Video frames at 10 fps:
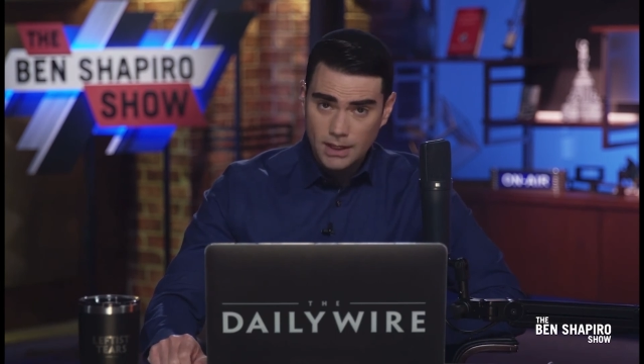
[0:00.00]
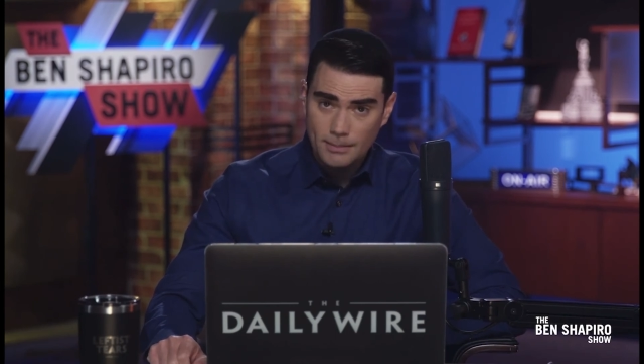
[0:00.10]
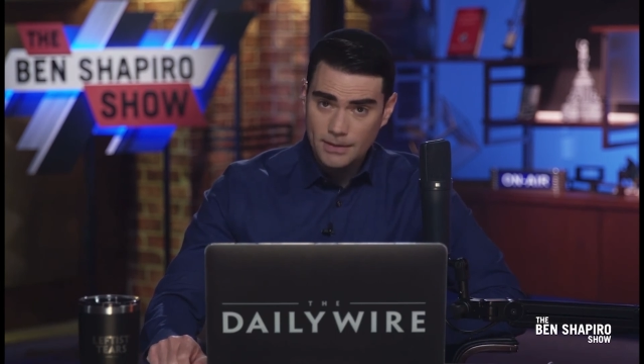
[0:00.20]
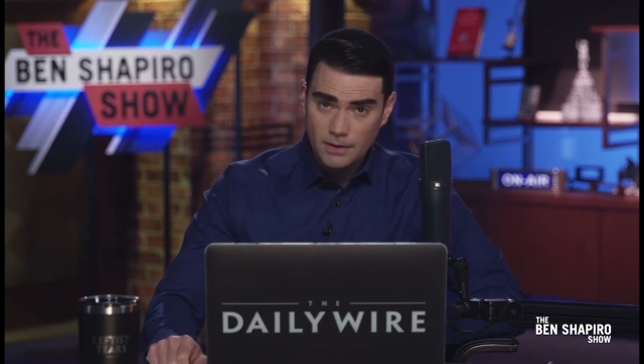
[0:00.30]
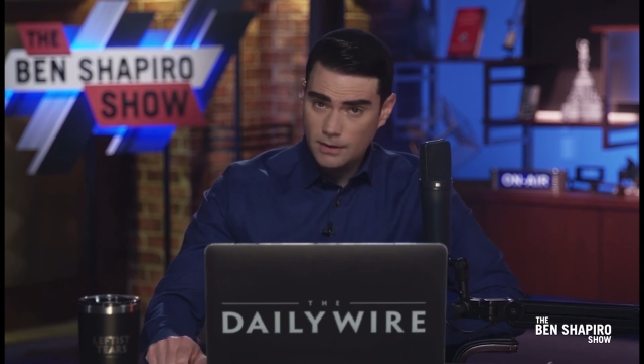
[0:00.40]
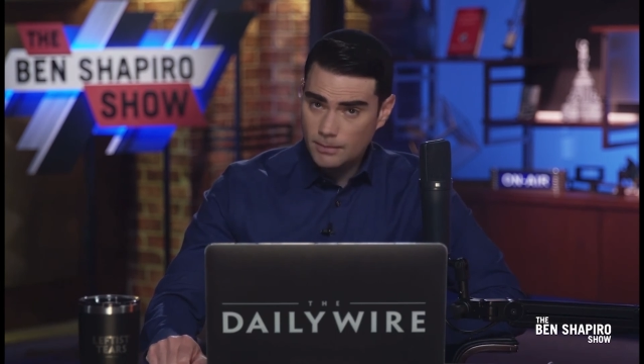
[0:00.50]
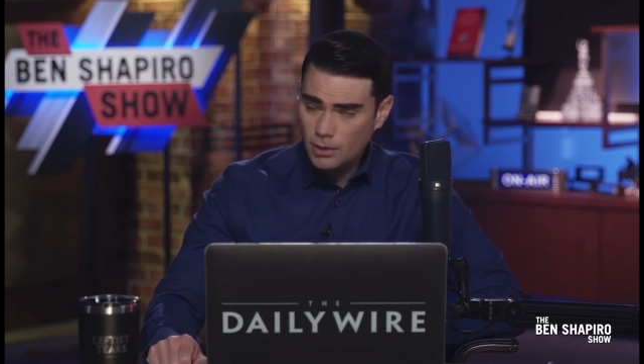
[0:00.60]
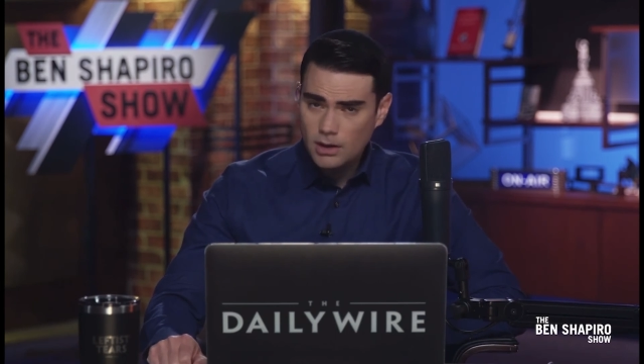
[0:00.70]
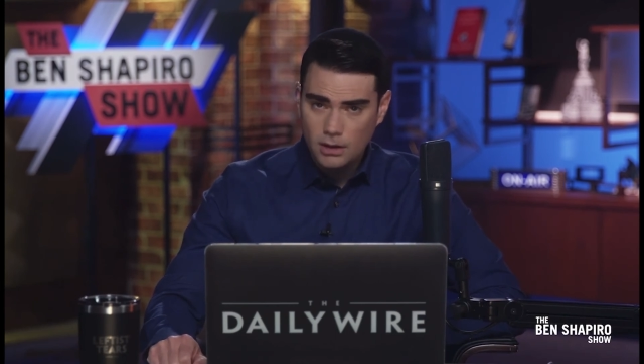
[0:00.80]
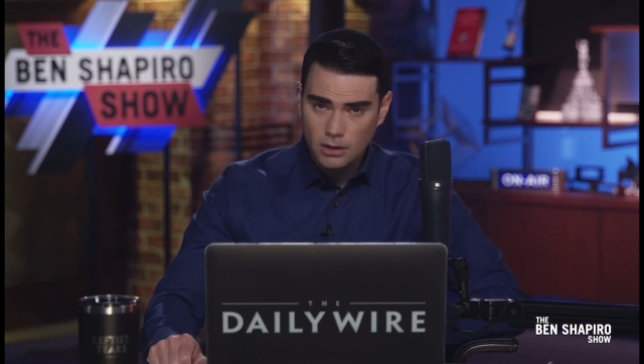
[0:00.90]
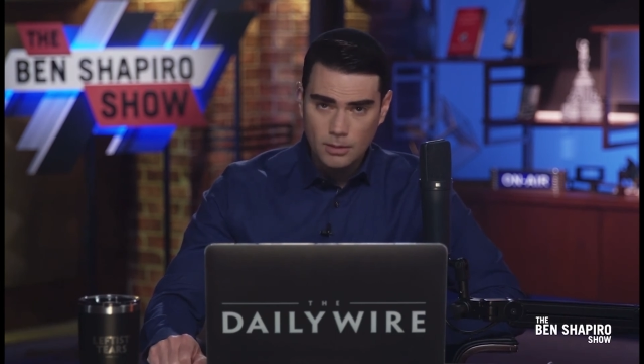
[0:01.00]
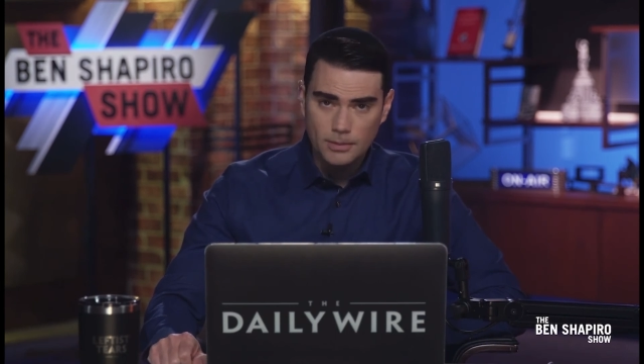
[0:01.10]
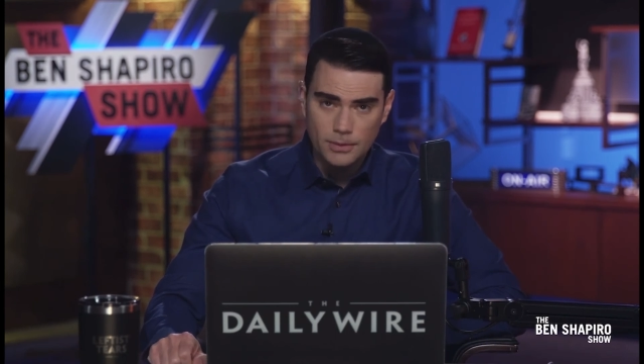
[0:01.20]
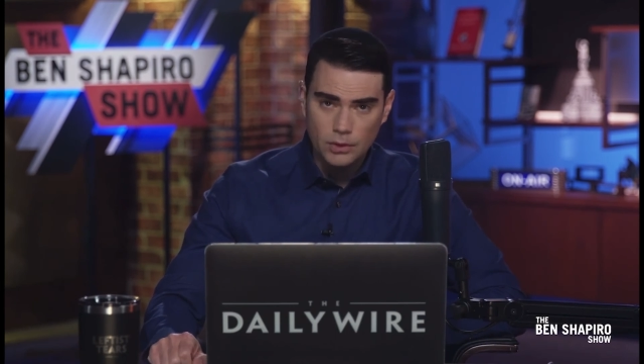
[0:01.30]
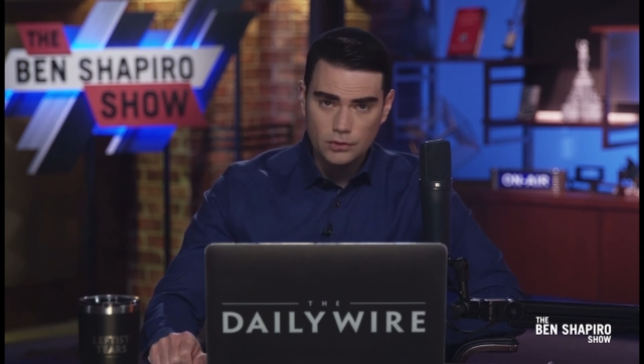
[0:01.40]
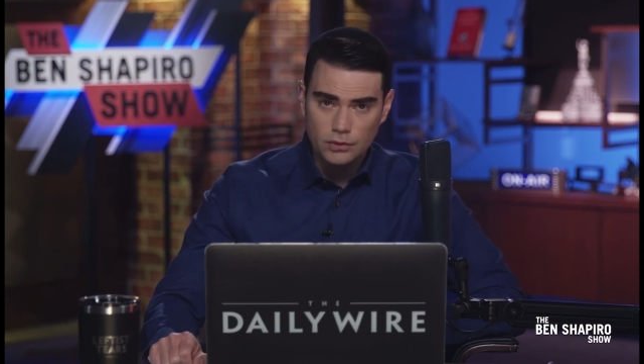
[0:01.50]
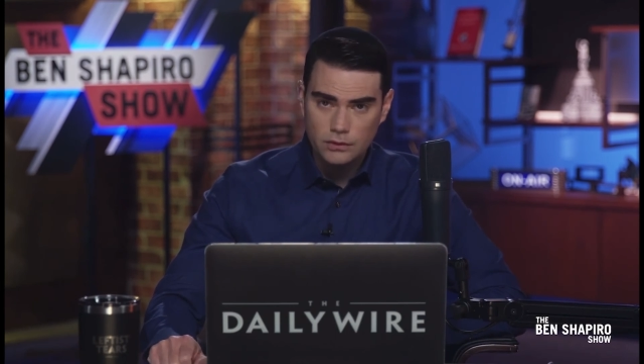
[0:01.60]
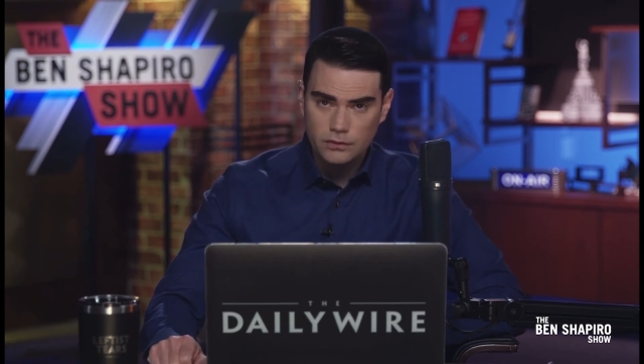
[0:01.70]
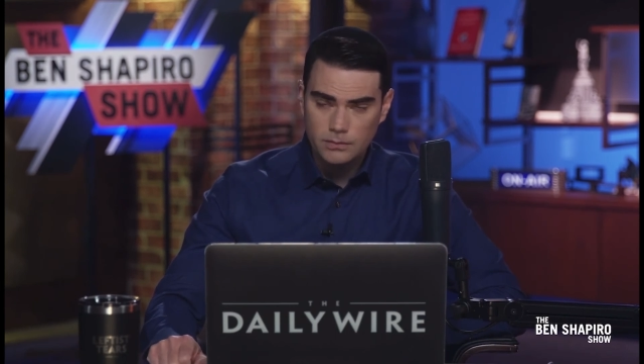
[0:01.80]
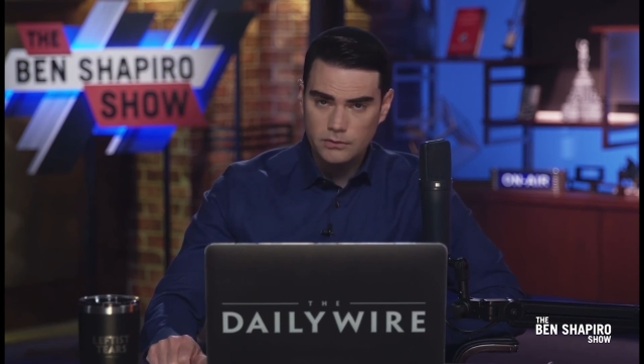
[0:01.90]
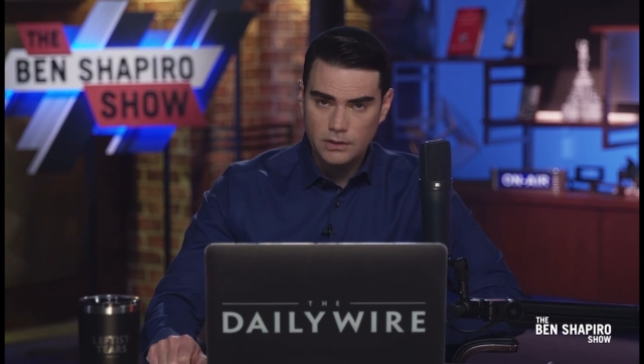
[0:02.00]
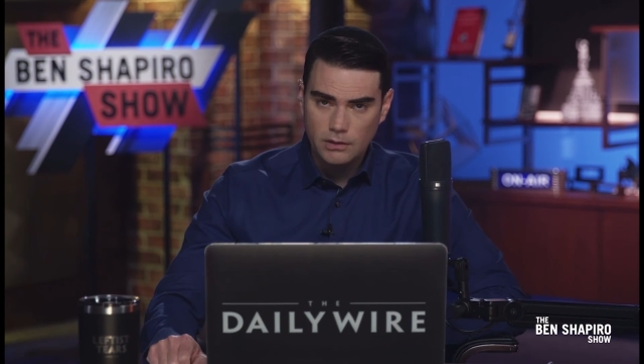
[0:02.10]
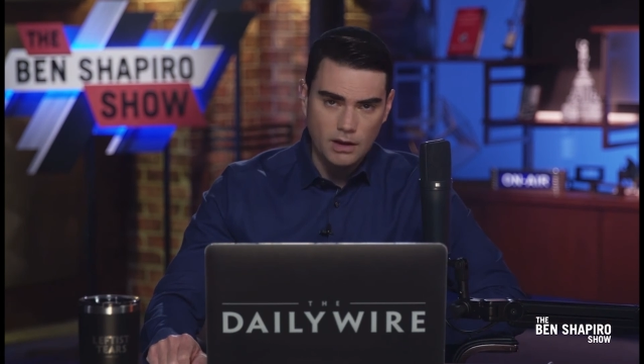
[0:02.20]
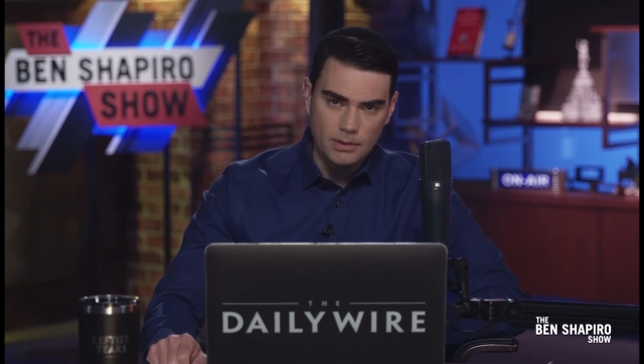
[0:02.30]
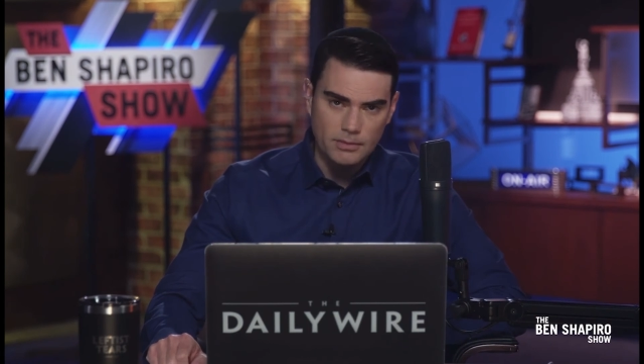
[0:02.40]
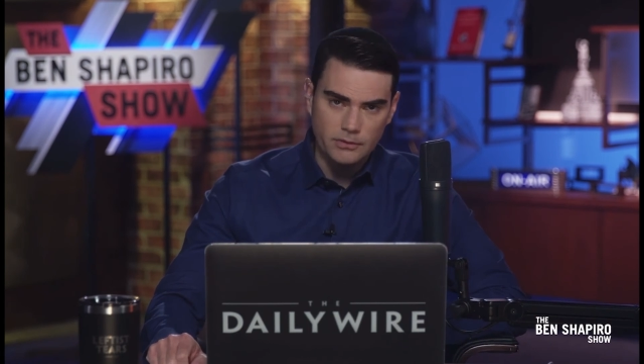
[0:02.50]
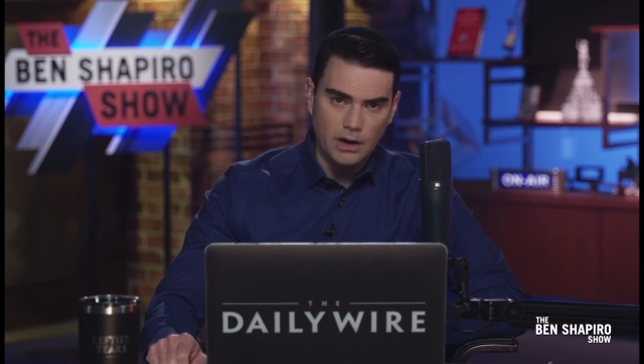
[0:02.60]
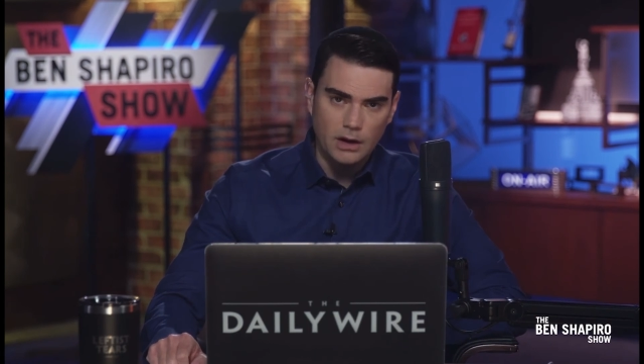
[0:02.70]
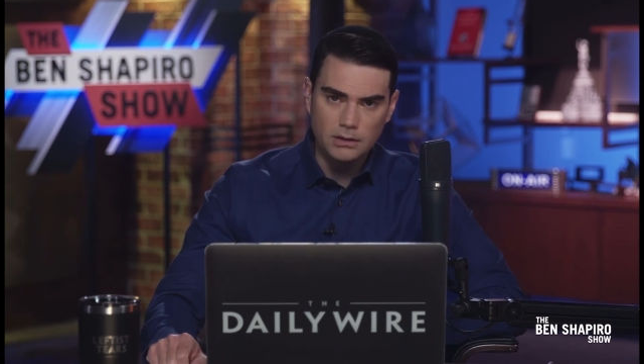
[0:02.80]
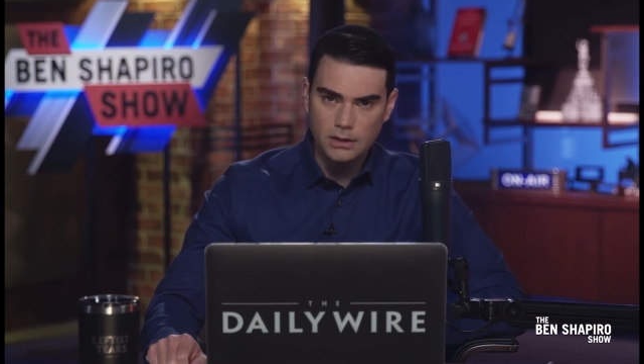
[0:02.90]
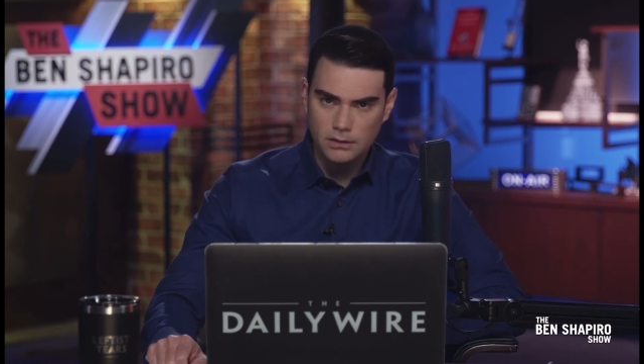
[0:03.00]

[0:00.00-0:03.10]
But their broader global approach seems incredibly bizarre.